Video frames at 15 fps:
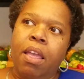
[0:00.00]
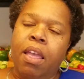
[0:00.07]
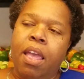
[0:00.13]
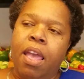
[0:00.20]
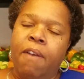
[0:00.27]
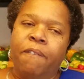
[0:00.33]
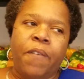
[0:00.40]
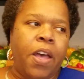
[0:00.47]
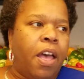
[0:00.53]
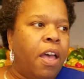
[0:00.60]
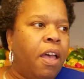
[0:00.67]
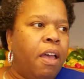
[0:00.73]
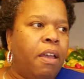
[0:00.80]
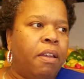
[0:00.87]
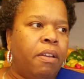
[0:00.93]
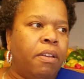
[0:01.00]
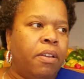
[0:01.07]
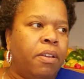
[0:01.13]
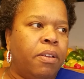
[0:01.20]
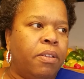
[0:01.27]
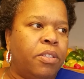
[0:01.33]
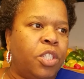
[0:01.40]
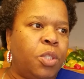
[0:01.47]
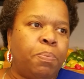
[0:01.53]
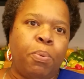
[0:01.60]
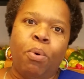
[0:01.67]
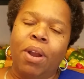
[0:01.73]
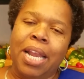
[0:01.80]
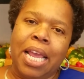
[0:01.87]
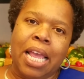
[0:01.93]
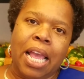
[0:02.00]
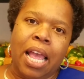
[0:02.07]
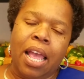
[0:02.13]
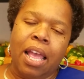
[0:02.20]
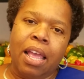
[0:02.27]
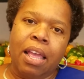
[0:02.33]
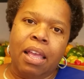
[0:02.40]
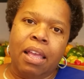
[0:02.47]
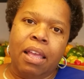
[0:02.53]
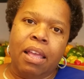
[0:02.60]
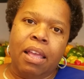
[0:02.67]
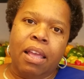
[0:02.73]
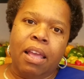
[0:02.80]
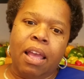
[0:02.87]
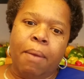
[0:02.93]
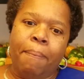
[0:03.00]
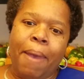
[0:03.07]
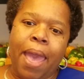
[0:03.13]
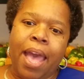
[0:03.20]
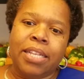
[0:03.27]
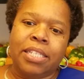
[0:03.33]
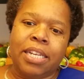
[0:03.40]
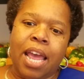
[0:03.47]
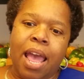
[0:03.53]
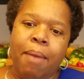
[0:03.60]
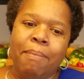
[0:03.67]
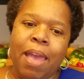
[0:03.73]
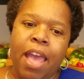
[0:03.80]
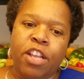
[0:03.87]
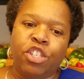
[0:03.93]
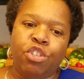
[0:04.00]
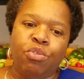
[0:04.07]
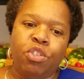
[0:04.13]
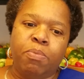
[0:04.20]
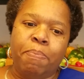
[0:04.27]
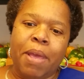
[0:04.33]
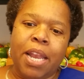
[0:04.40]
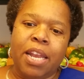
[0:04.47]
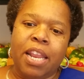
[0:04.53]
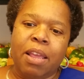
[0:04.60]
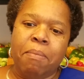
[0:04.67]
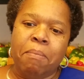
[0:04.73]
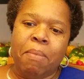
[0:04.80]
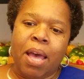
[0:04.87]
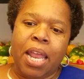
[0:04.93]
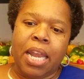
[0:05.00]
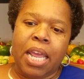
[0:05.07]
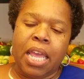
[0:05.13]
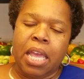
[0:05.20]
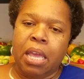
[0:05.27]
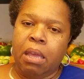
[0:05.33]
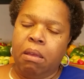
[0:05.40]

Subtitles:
If a sporting pastime has you spending money,